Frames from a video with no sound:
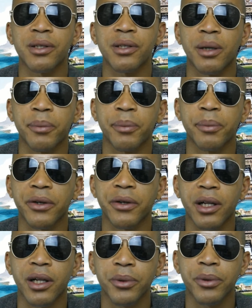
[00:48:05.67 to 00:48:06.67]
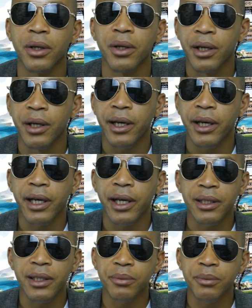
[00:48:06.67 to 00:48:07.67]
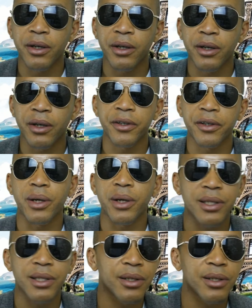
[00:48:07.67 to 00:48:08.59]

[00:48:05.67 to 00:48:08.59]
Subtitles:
If you have a website that you need help with, if you have